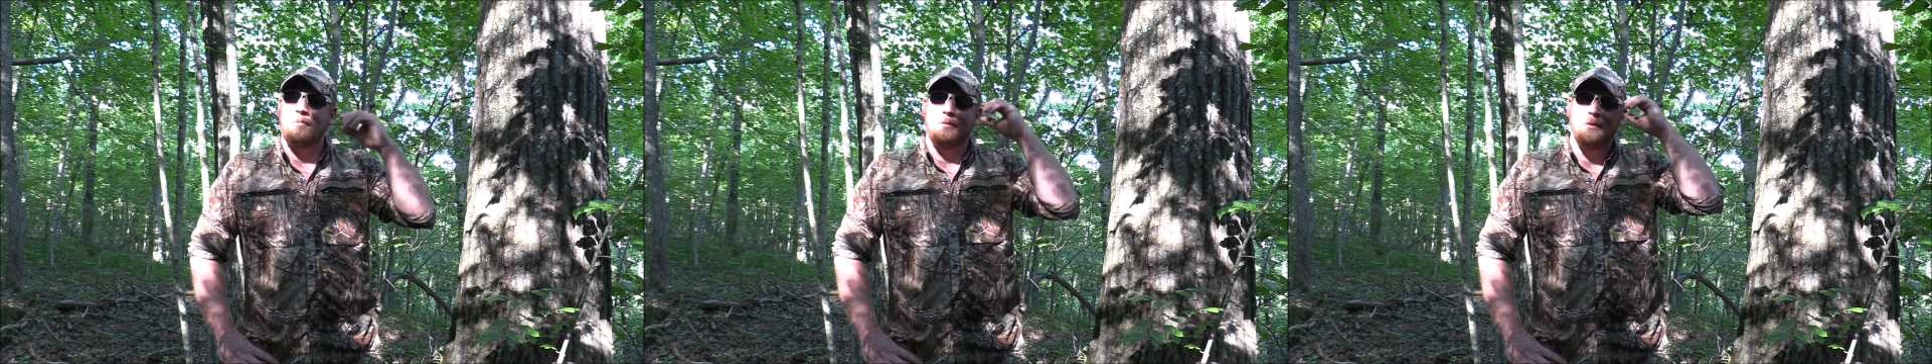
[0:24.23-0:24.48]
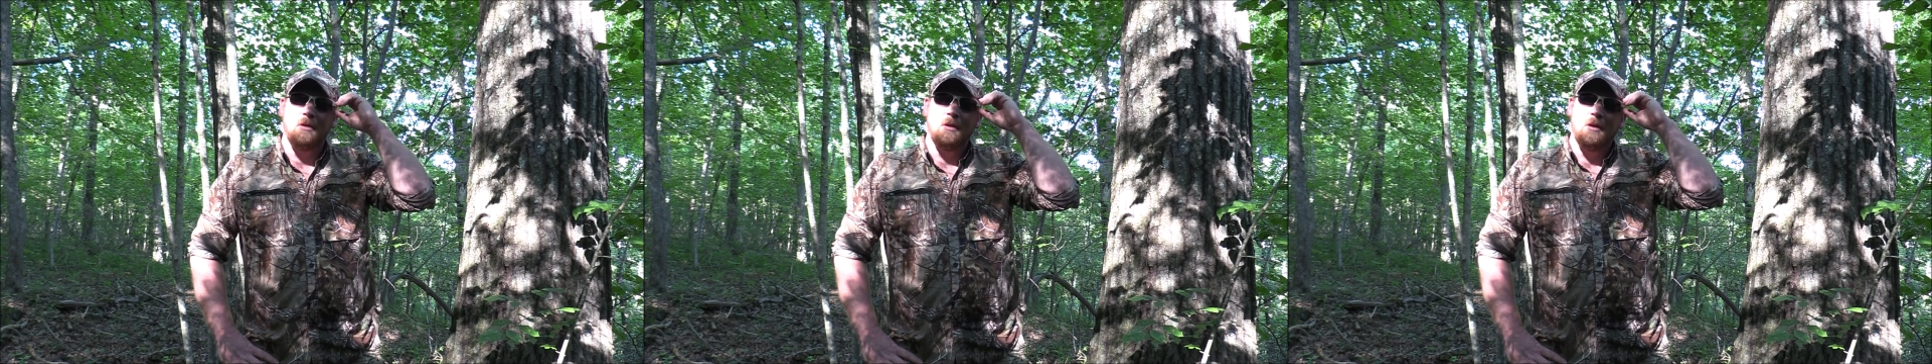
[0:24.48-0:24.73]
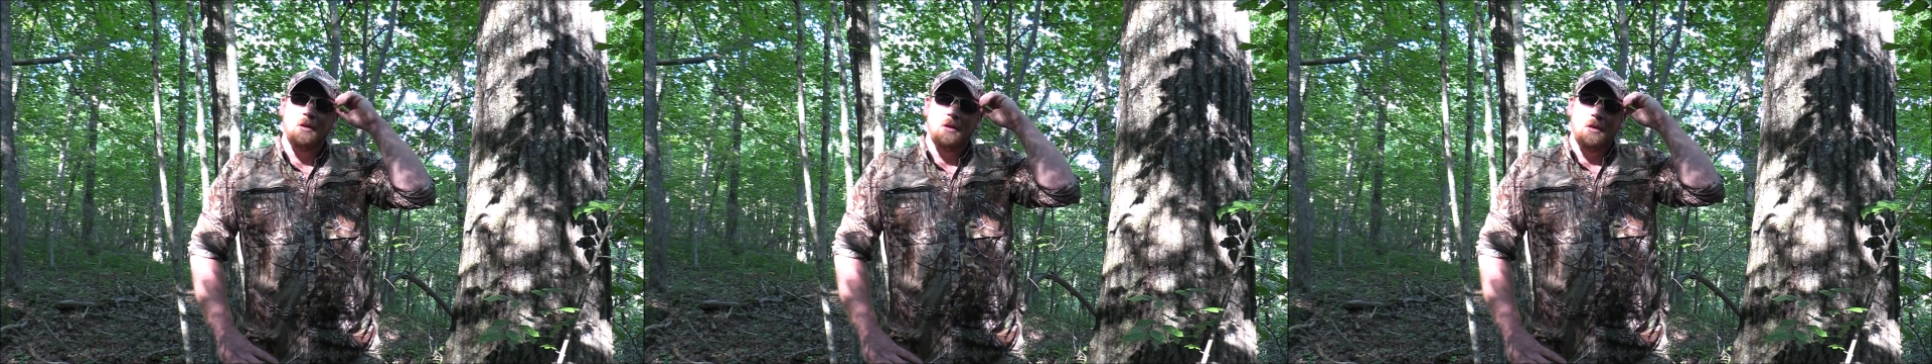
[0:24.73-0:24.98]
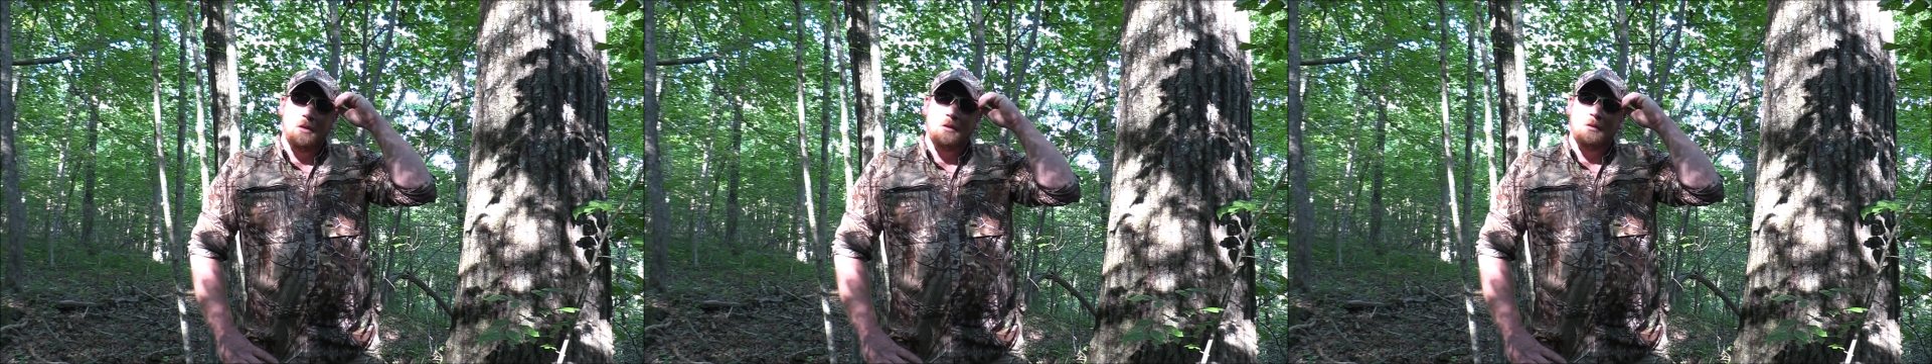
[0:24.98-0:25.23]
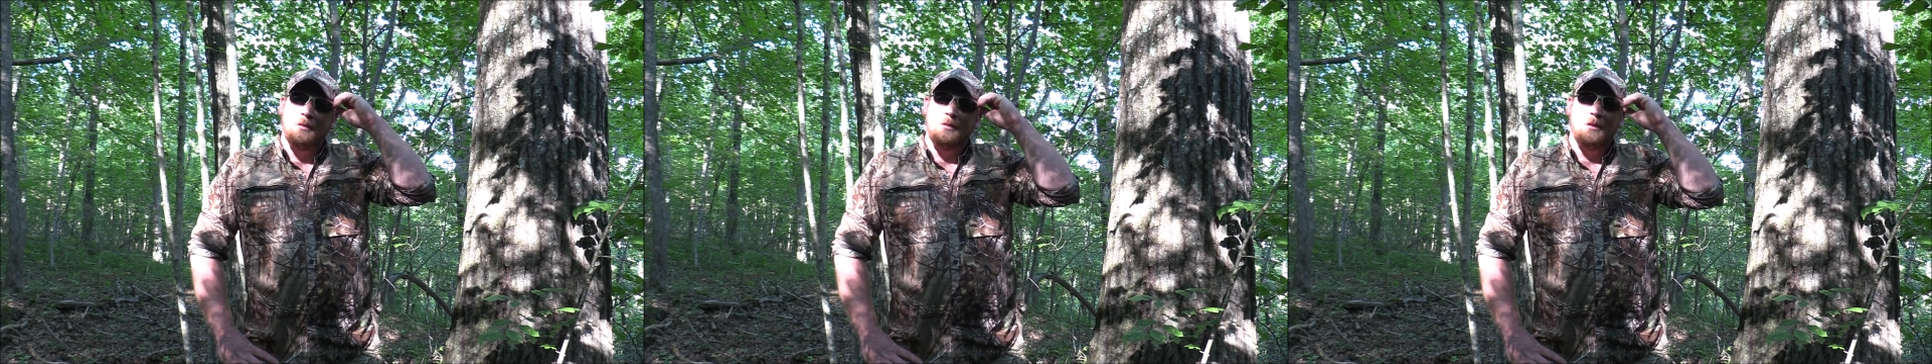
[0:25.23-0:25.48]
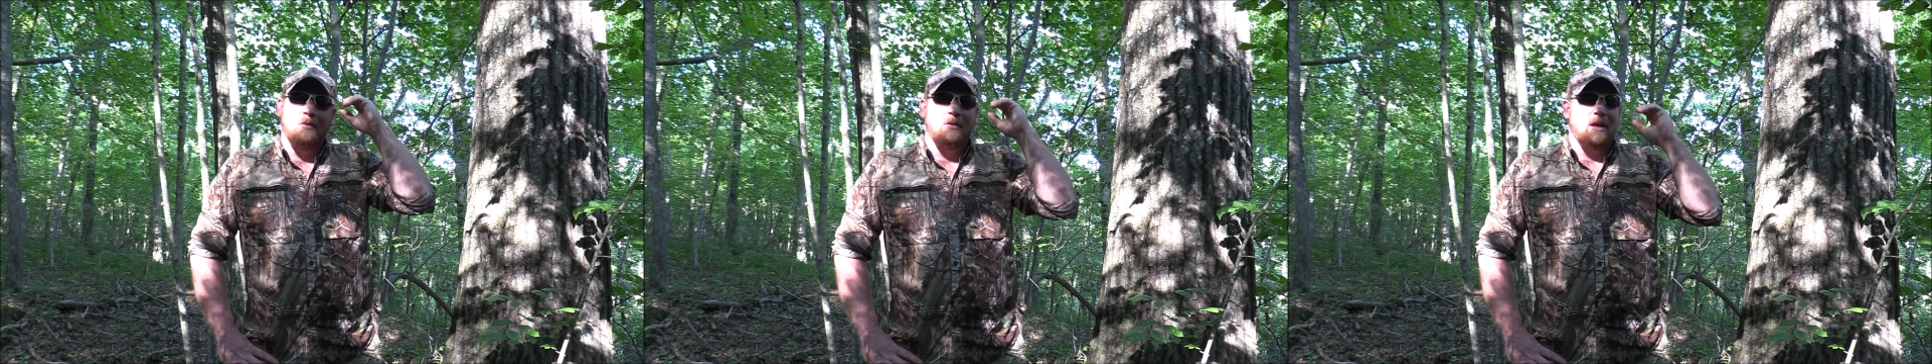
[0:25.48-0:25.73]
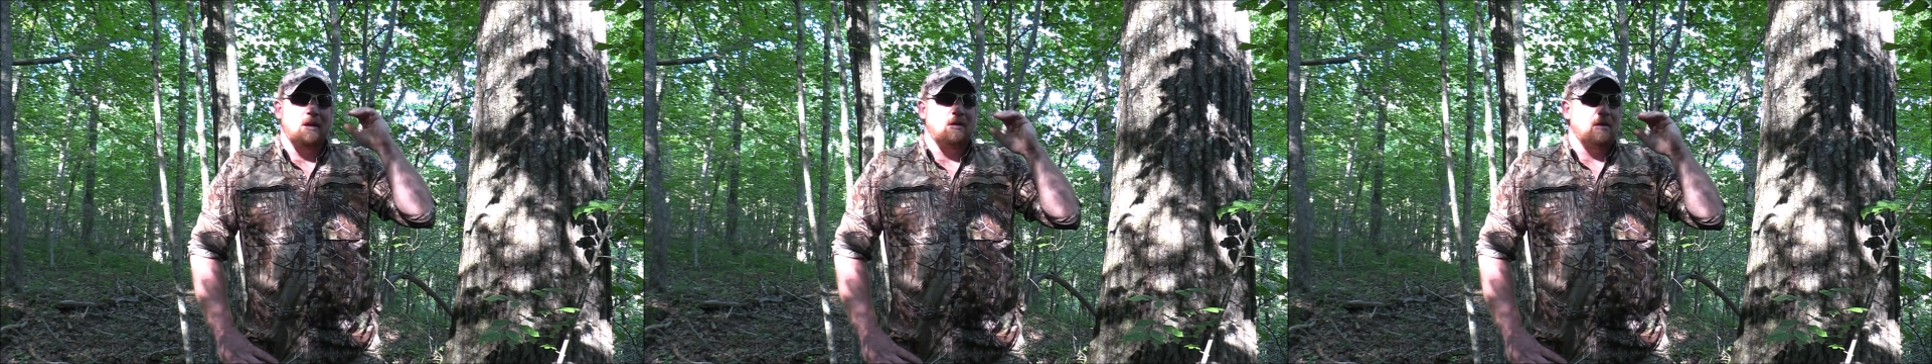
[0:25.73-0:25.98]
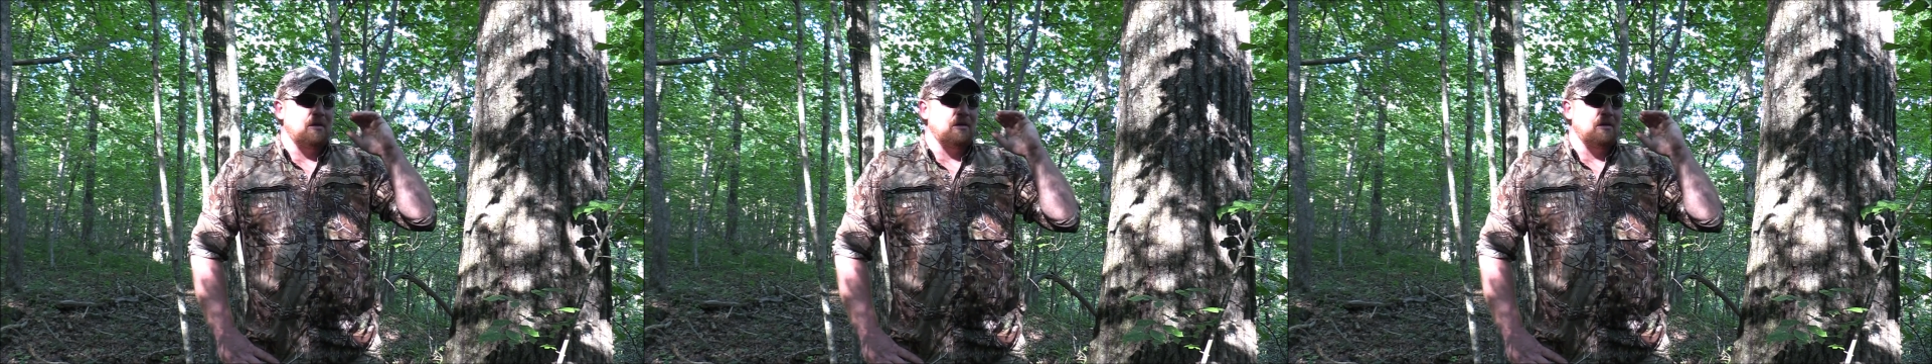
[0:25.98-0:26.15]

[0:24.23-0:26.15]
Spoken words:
but don't let early